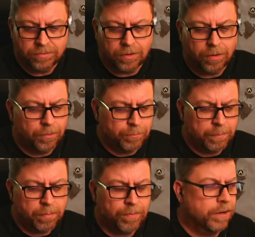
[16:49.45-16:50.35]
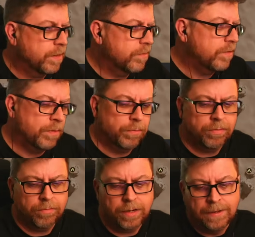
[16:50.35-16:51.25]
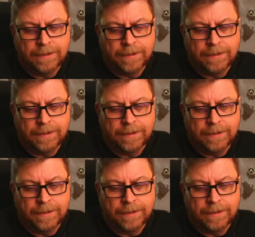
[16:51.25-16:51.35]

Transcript: So always be prepared. That's tip number 3,